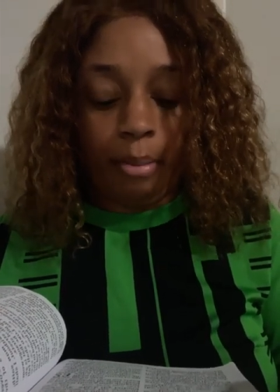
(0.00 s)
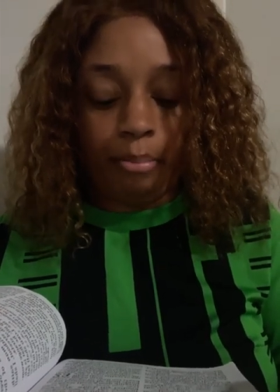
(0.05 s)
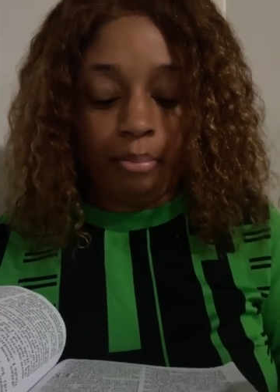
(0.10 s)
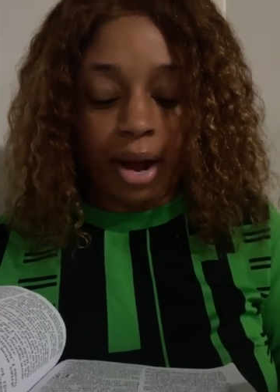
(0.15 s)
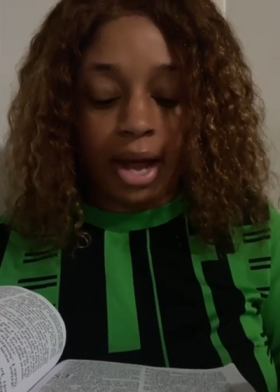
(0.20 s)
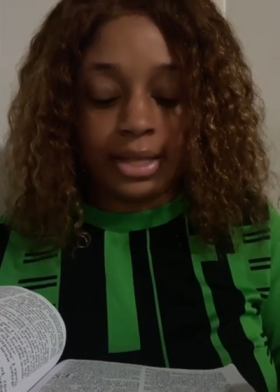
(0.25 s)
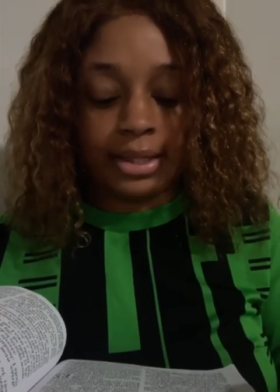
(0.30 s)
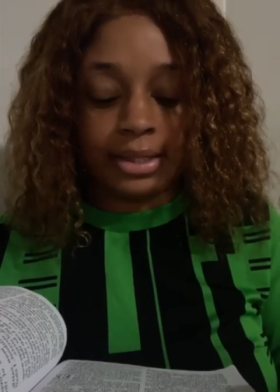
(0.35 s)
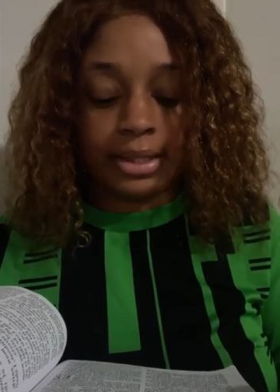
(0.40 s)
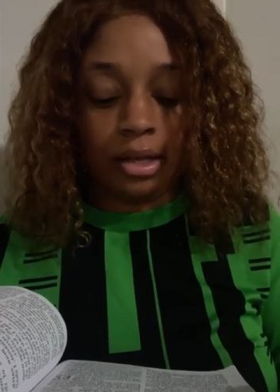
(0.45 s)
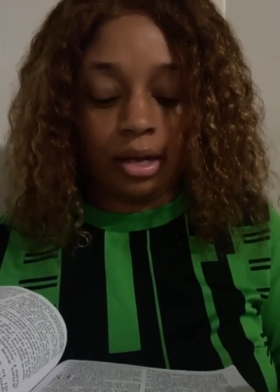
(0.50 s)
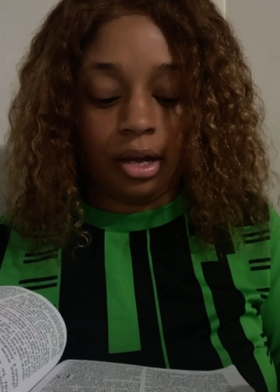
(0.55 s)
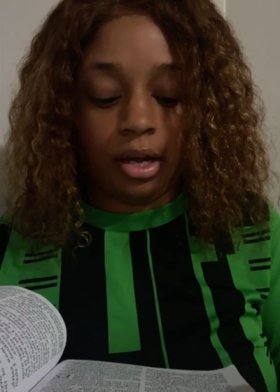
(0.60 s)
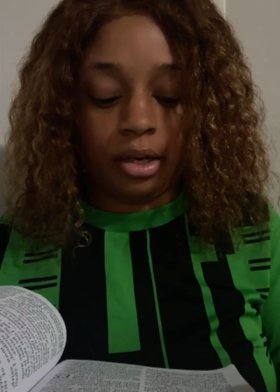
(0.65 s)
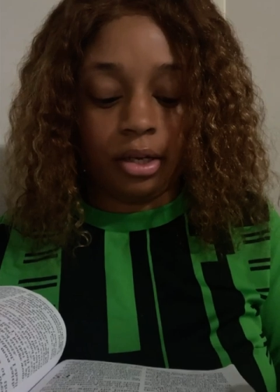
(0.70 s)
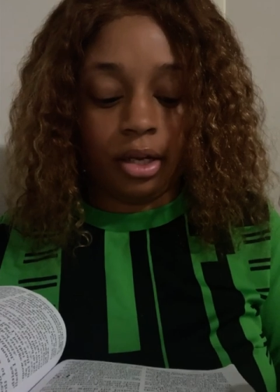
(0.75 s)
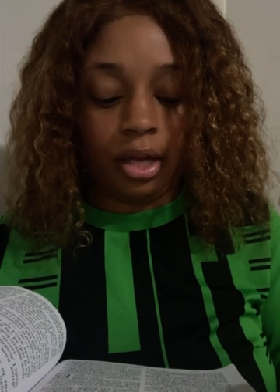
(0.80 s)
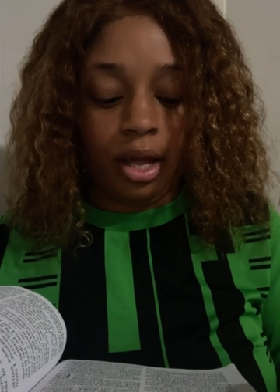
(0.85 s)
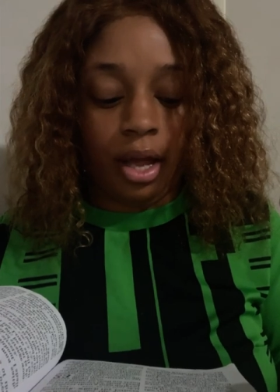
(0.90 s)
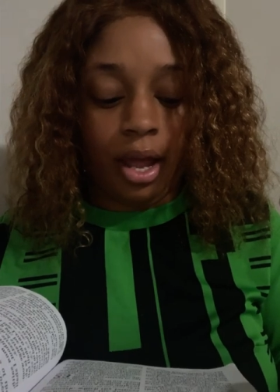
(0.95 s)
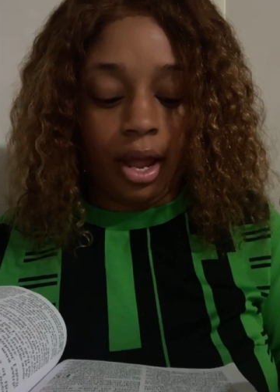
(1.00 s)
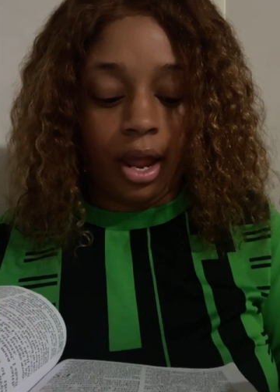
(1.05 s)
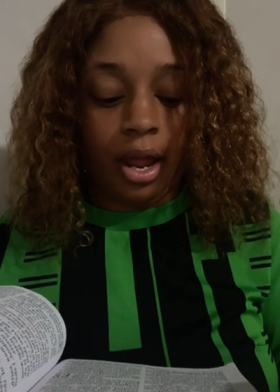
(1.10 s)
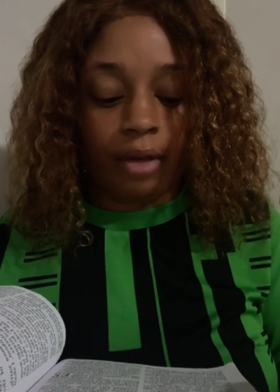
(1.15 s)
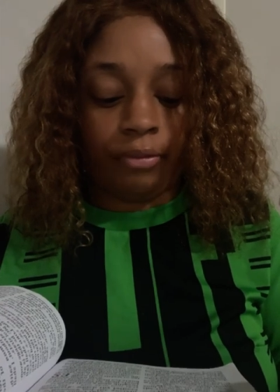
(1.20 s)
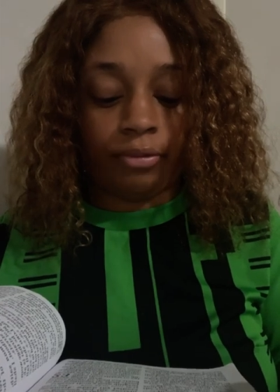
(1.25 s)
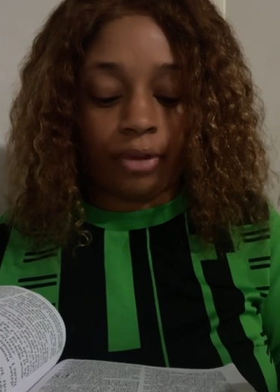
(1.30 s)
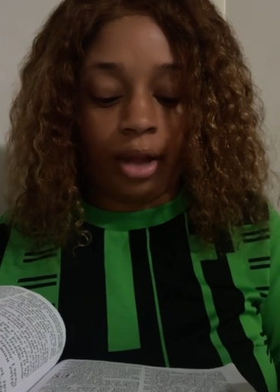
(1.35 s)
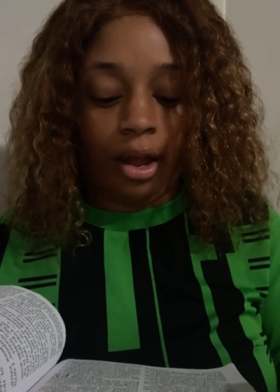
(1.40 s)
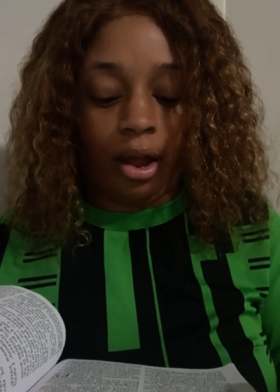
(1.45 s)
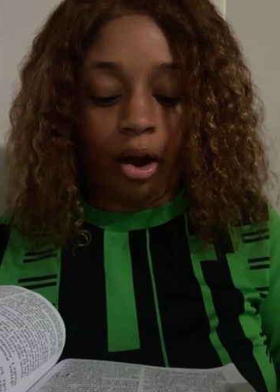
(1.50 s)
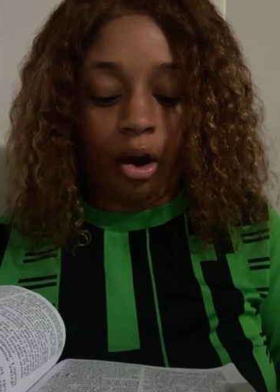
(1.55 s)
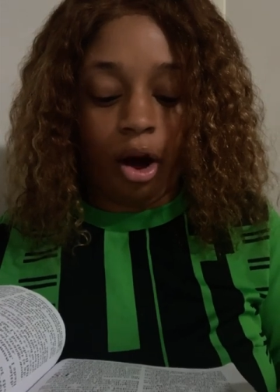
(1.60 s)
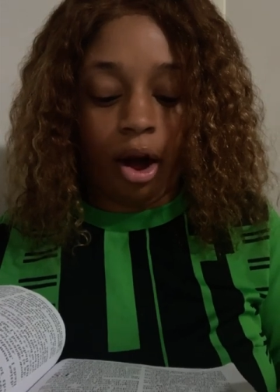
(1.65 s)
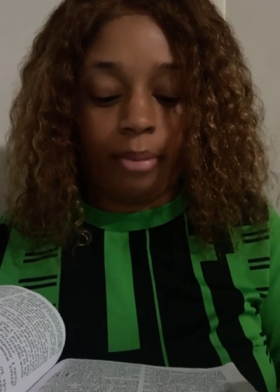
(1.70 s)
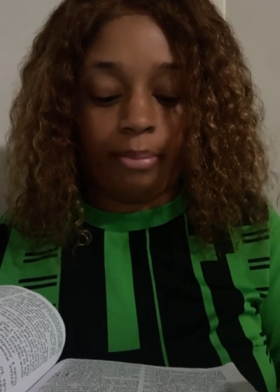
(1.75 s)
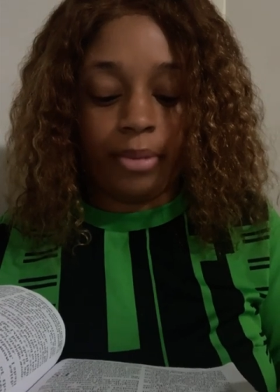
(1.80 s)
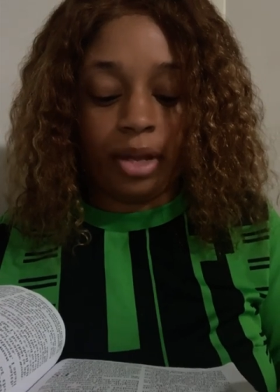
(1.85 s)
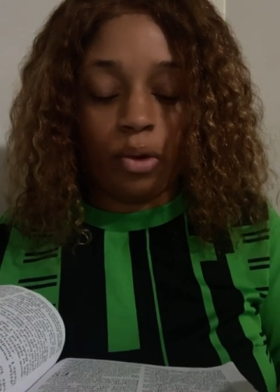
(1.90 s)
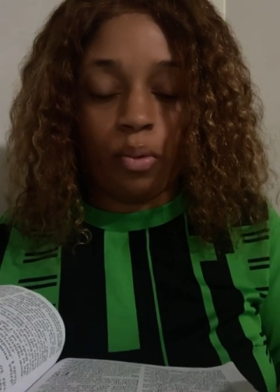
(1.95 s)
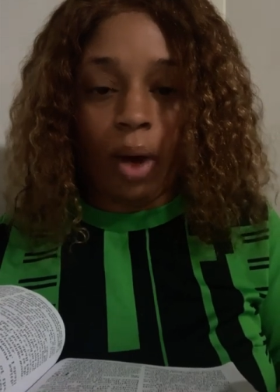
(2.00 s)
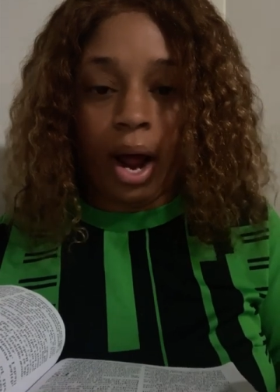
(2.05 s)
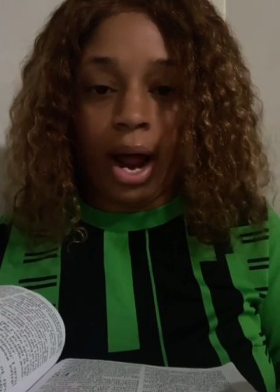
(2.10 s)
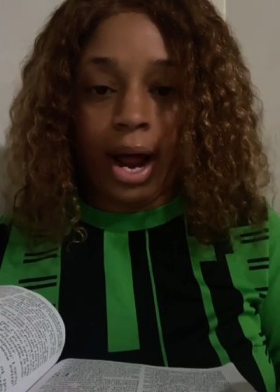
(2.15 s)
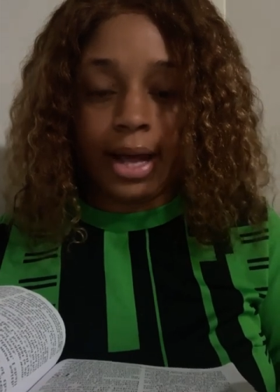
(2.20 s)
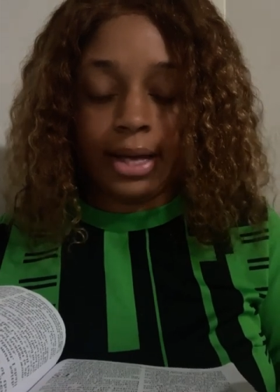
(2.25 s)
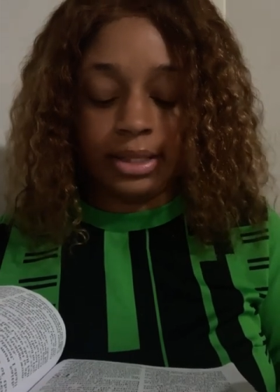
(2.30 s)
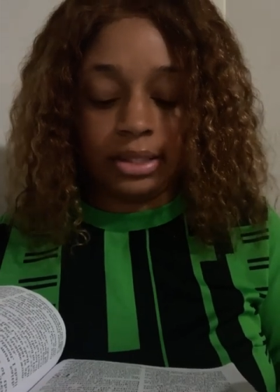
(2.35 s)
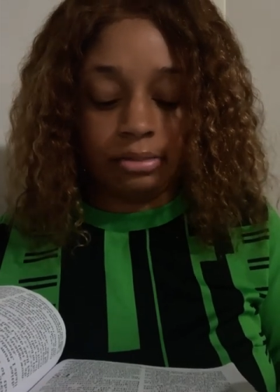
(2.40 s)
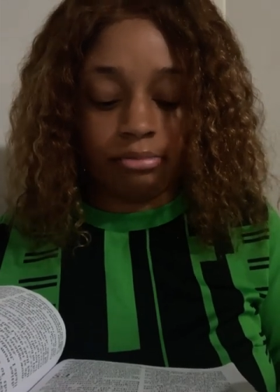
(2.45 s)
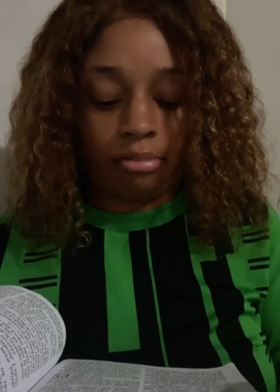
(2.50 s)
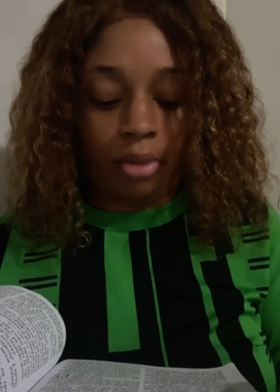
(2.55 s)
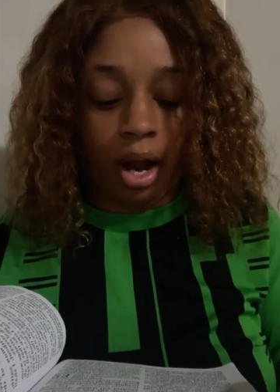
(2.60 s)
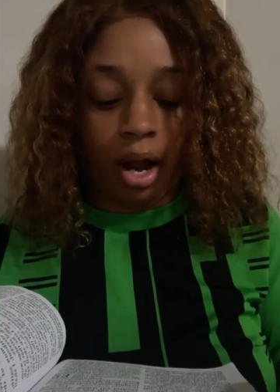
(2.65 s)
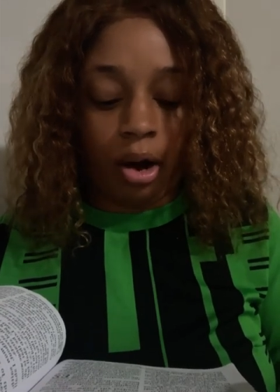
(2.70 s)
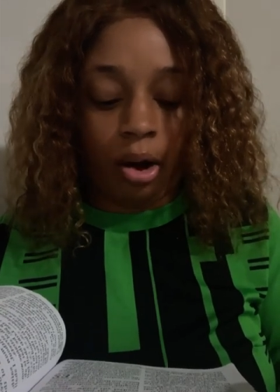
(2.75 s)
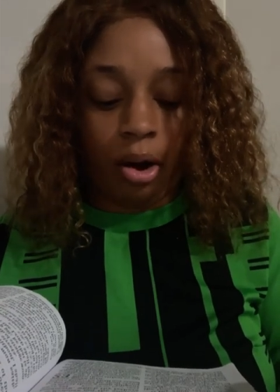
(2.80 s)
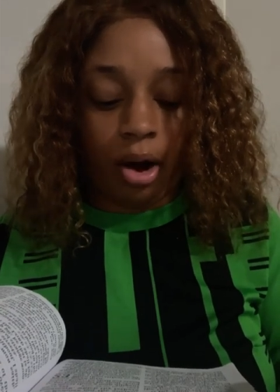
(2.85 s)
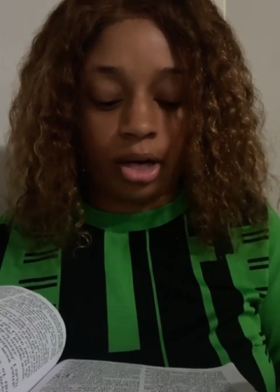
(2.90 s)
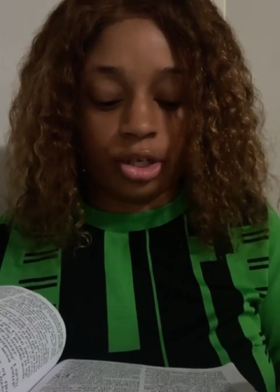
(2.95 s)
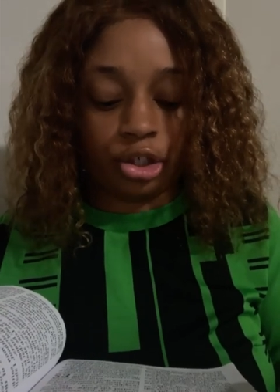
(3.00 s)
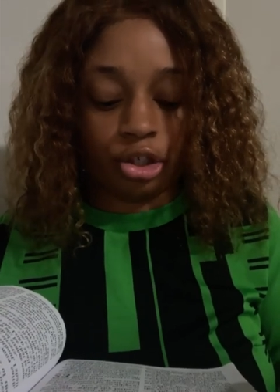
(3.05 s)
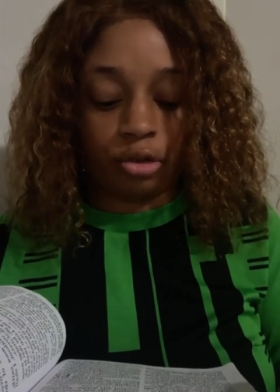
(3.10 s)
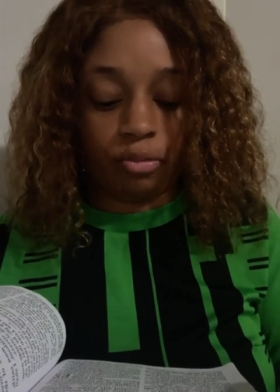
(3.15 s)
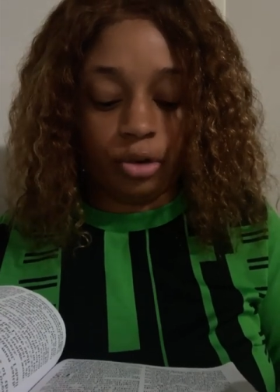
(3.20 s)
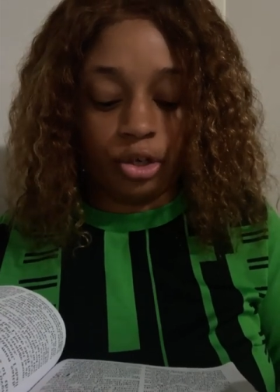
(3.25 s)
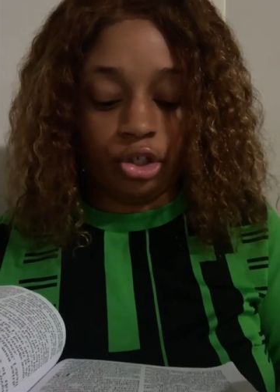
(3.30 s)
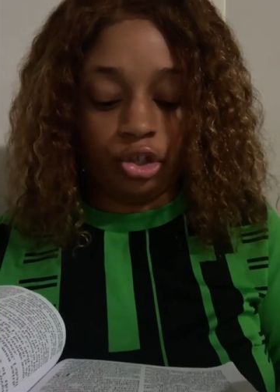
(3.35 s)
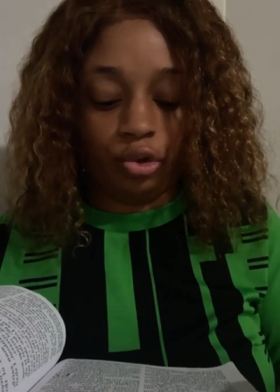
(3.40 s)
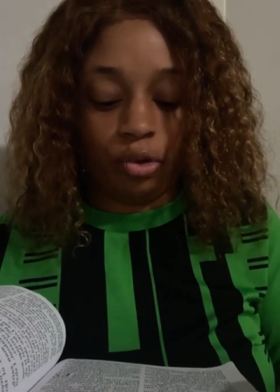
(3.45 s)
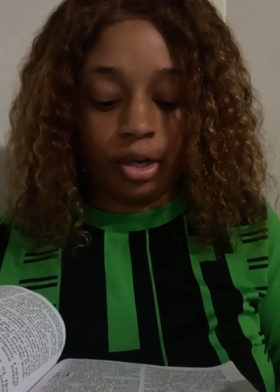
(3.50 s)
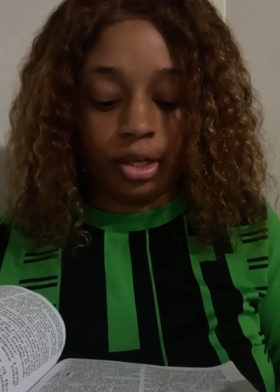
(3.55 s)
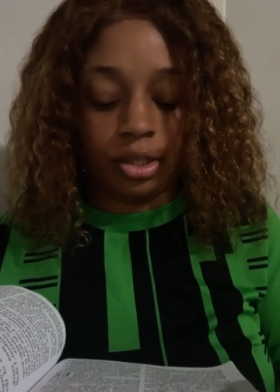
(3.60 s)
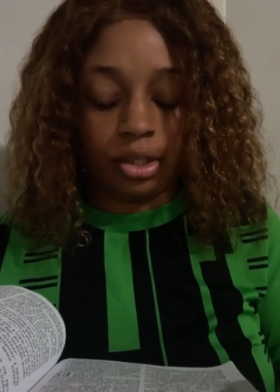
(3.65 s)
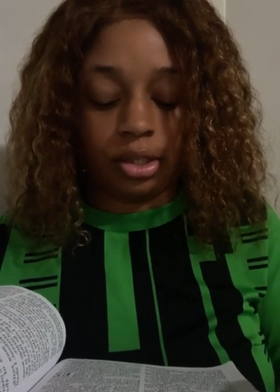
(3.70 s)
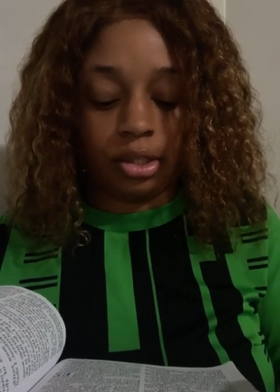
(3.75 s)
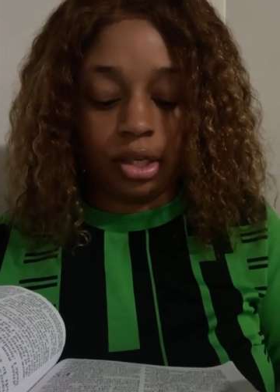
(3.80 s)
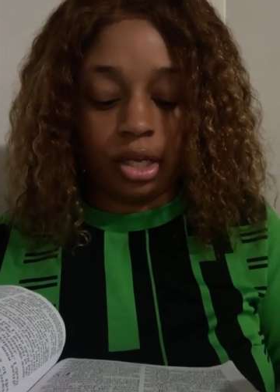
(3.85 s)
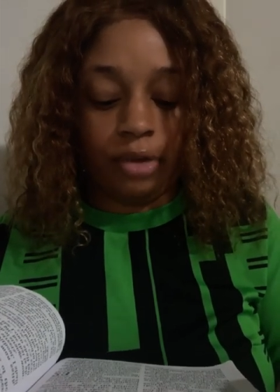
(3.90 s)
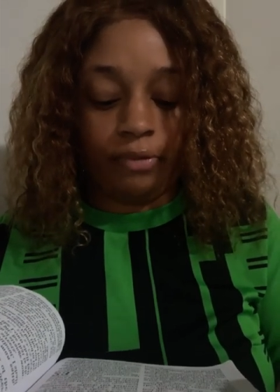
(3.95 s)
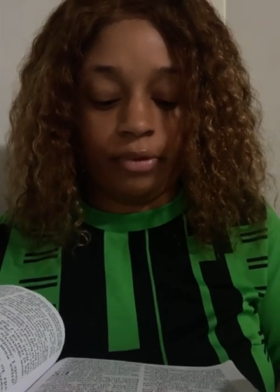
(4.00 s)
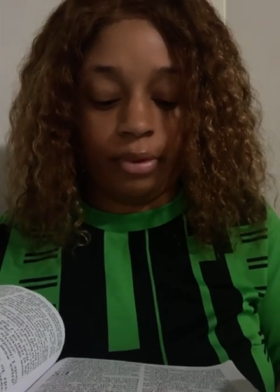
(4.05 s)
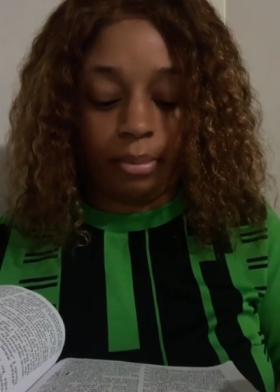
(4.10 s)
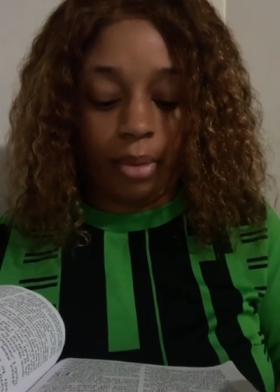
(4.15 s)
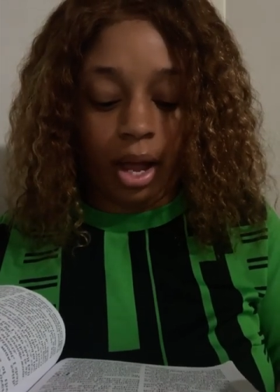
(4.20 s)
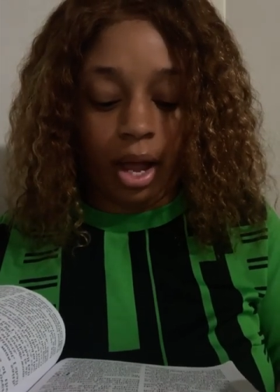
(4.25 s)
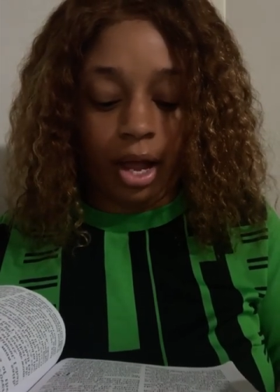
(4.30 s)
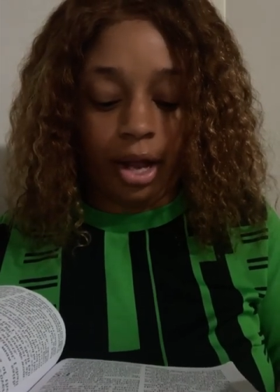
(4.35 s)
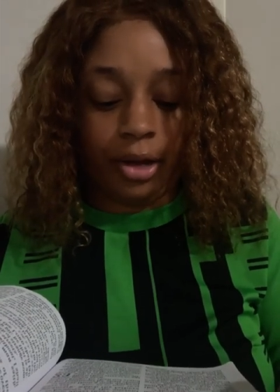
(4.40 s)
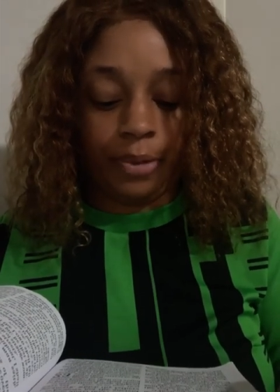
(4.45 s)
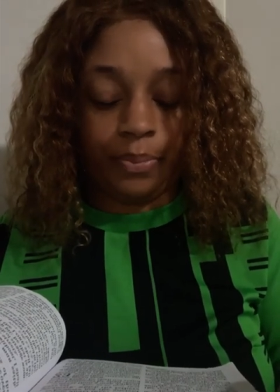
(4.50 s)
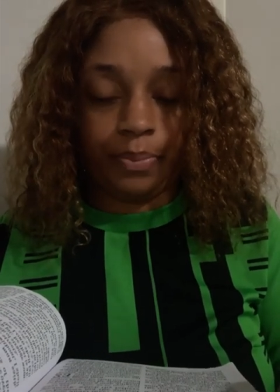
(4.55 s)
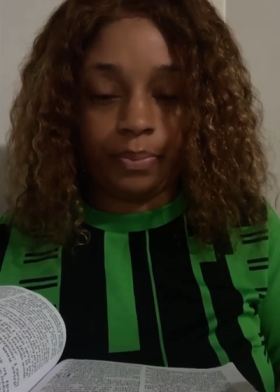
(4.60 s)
My son, if thy heart be wise, my heart shall rejoice, even mine.